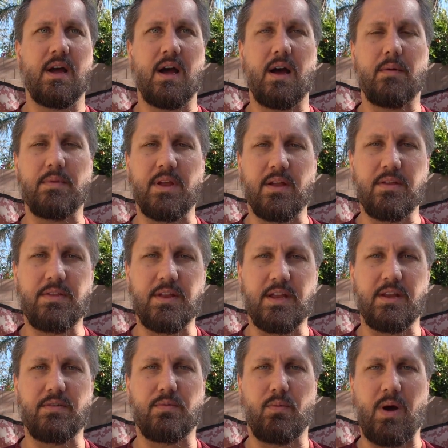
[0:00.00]
The other thing
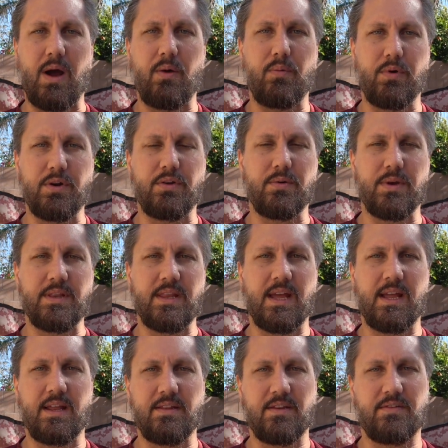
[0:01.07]
is, while we're doing
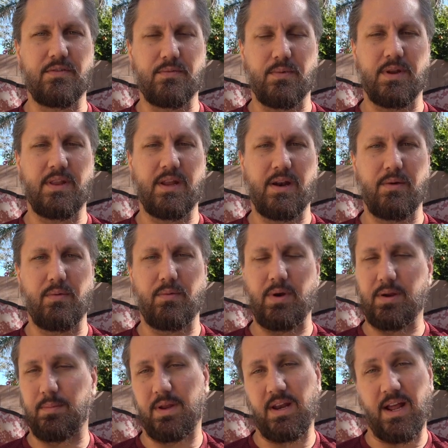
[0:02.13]
that, and is one that I will
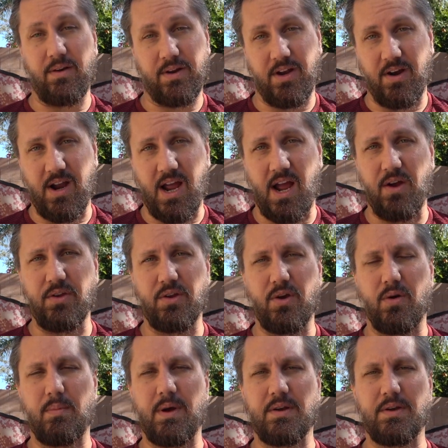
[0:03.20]
recommend, I don't care how you
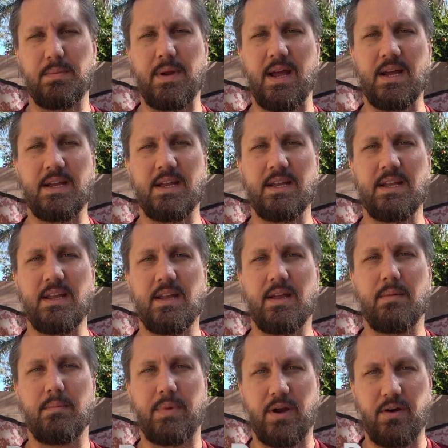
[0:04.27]
go about your packing,
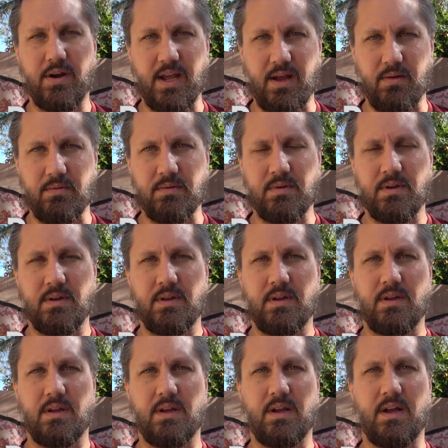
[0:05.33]
pare down,
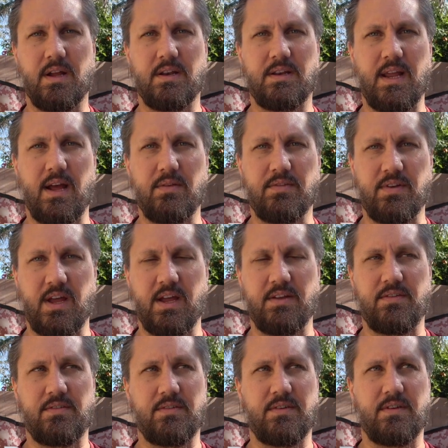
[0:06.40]

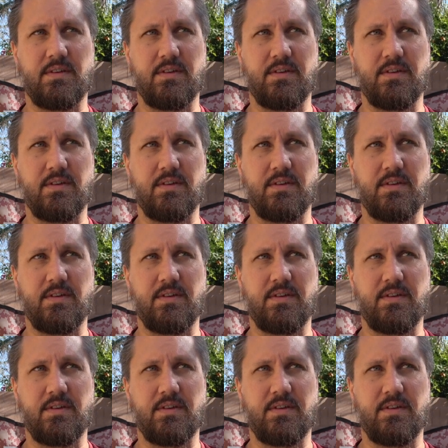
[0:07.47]
downsize.